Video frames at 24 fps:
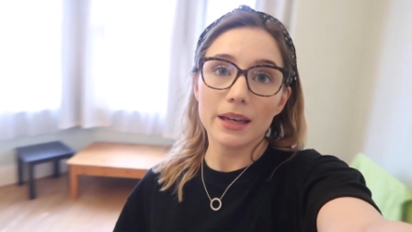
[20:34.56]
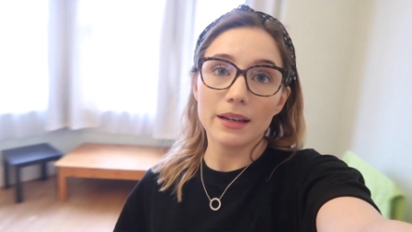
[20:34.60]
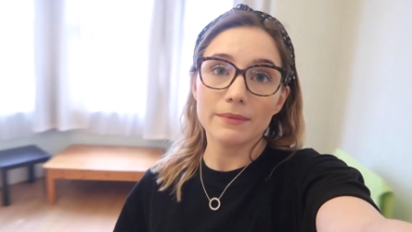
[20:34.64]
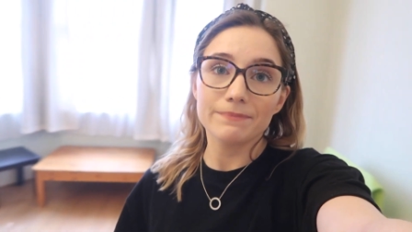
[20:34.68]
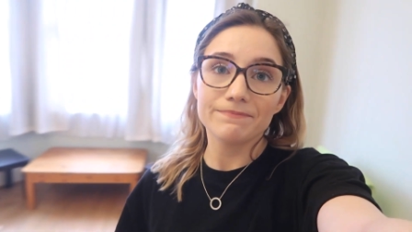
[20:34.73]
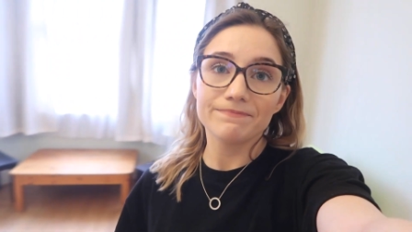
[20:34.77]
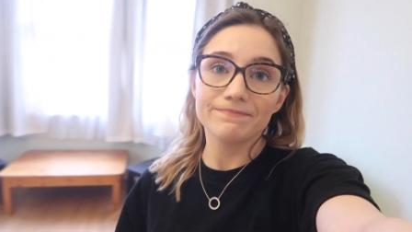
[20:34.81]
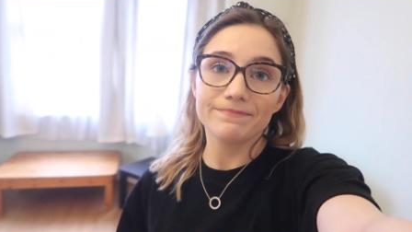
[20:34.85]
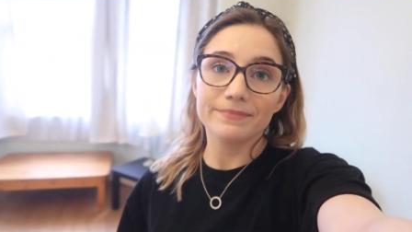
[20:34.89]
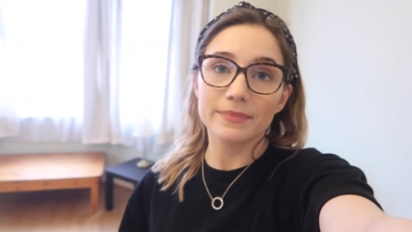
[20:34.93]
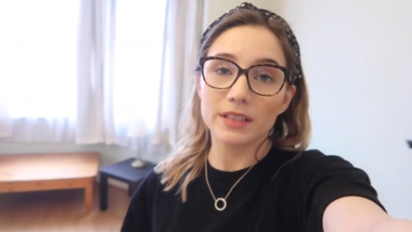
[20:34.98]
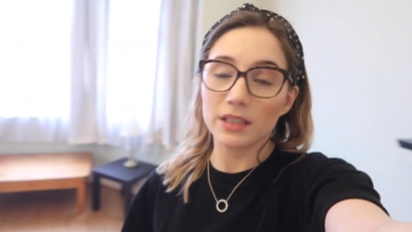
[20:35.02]
Yeah,
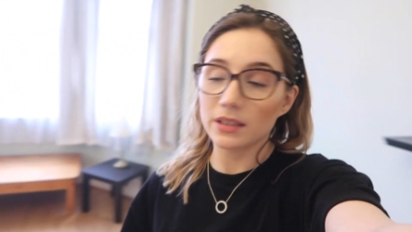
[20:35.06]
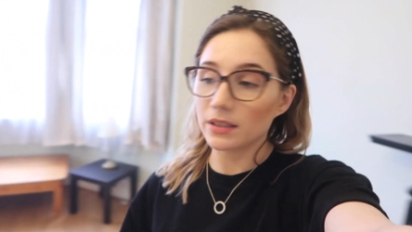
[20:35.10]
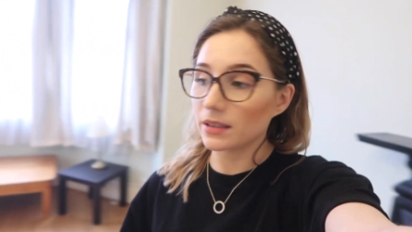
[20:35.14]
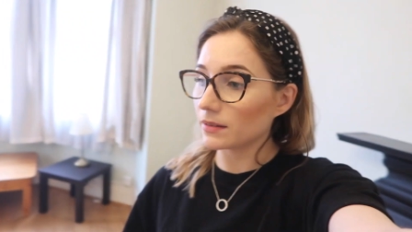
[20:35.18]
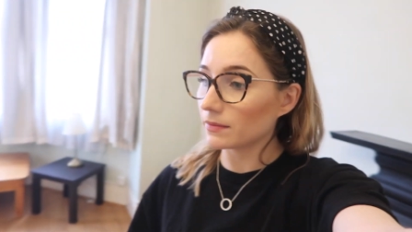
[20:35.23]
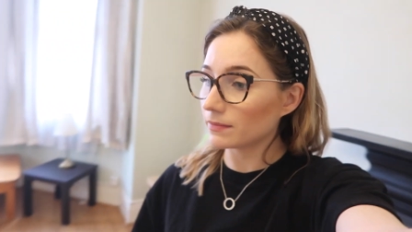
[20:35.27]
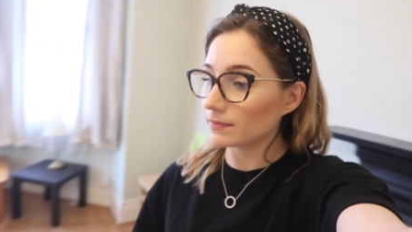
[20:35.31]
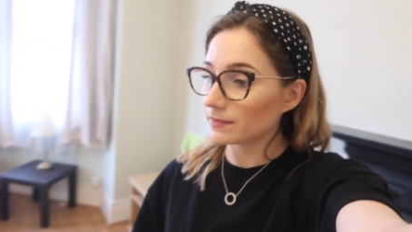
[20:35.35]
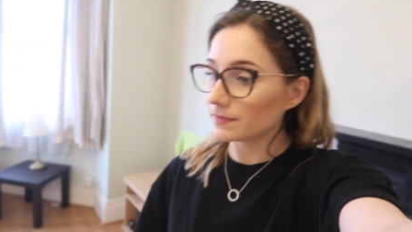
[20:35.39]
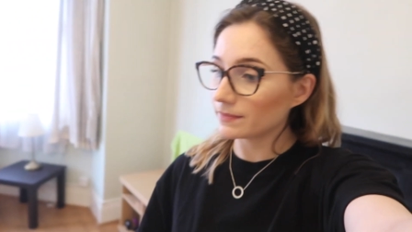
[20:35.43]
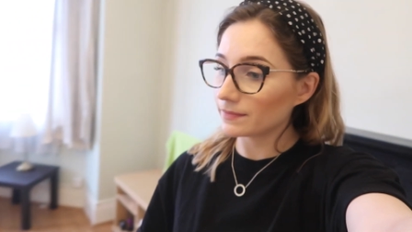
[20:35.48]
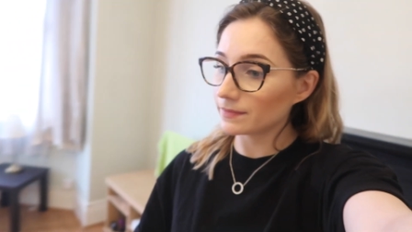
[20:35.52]
I'm
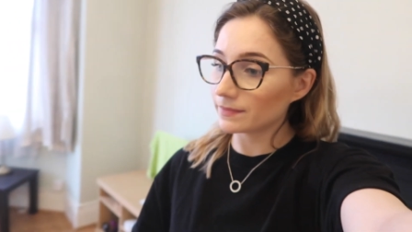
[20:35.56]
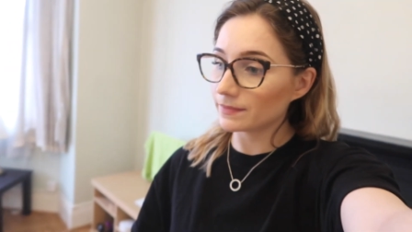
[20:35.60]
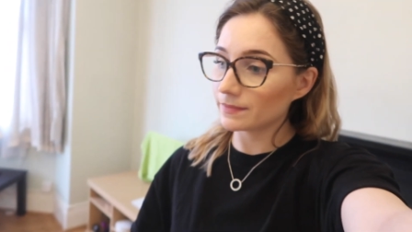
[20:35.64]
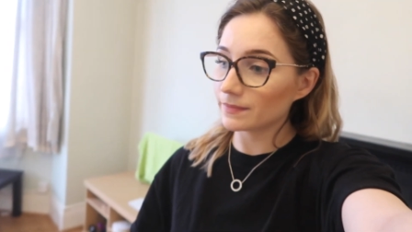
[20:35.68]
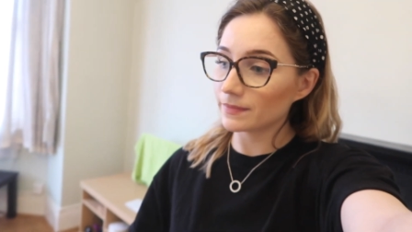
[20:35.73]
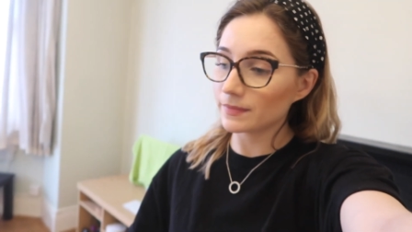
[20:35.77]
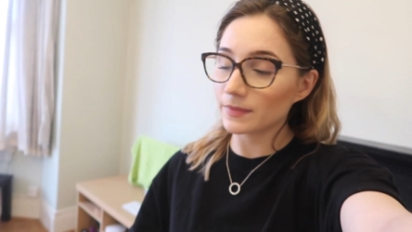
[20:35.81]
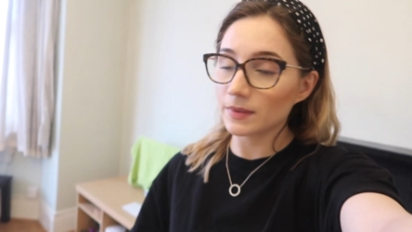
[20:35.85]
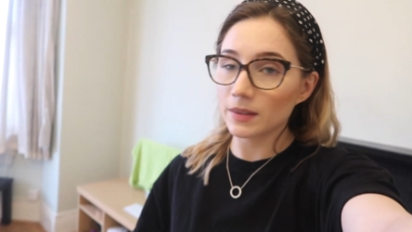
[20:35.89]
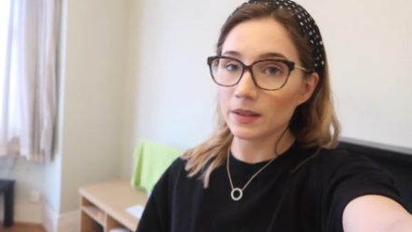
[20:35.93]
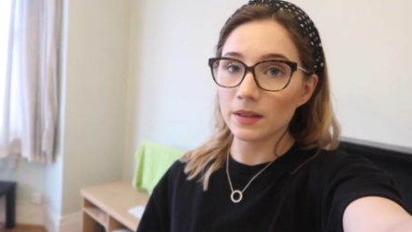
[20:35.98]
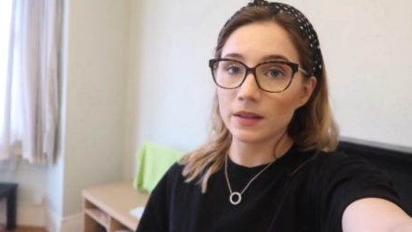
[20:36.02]

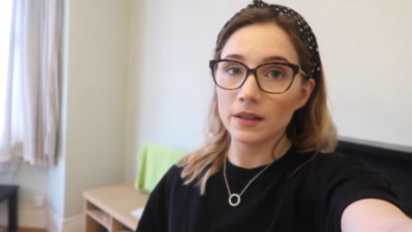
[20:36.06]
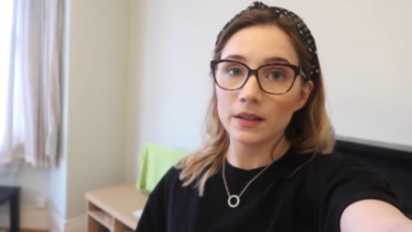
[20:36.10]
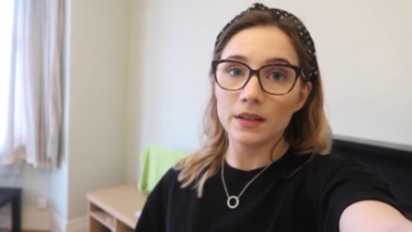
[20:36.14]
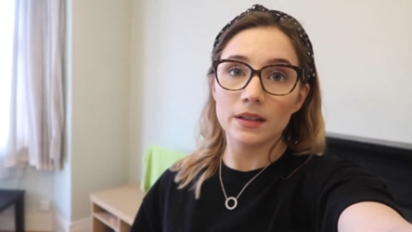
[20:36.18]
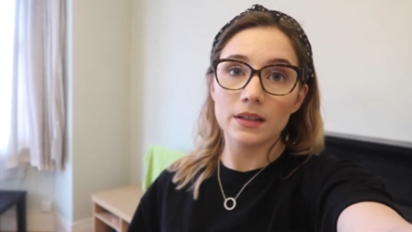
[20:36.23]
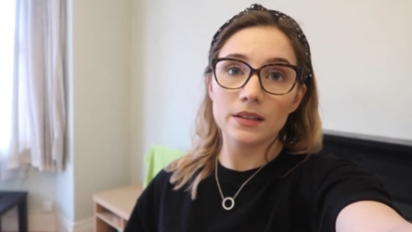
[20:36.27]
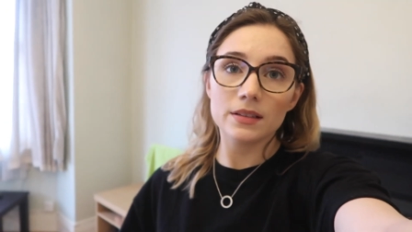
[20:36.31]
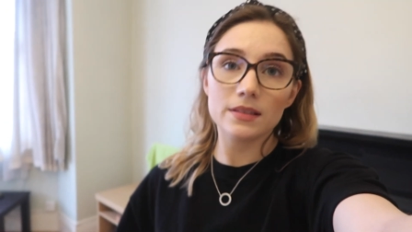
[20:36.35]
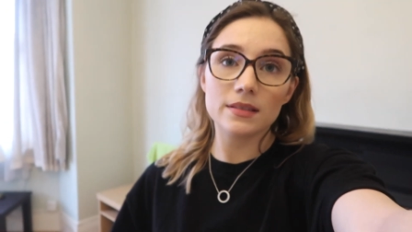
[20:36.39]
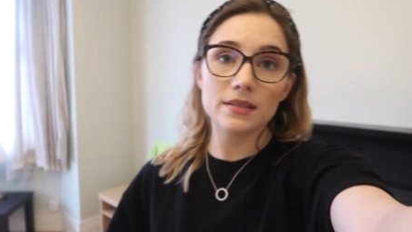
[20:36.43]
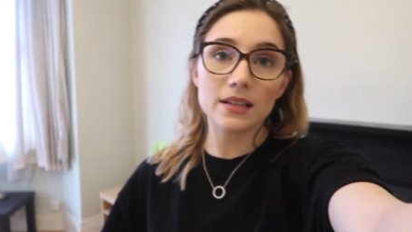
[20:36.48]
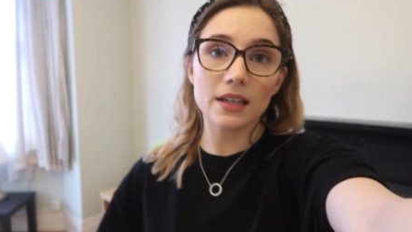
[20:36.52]
gonna
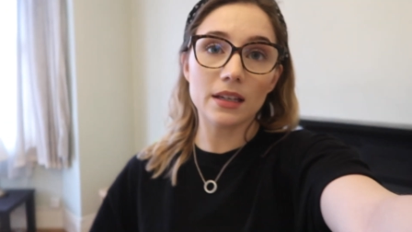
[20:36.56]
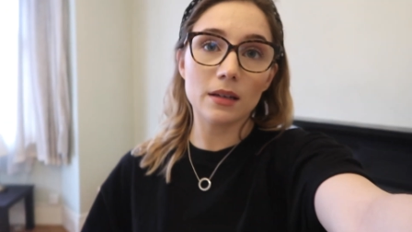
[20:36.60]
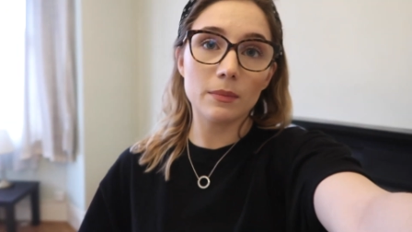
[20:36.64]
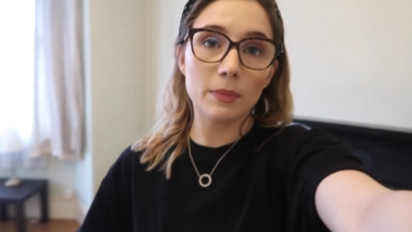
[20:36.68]
say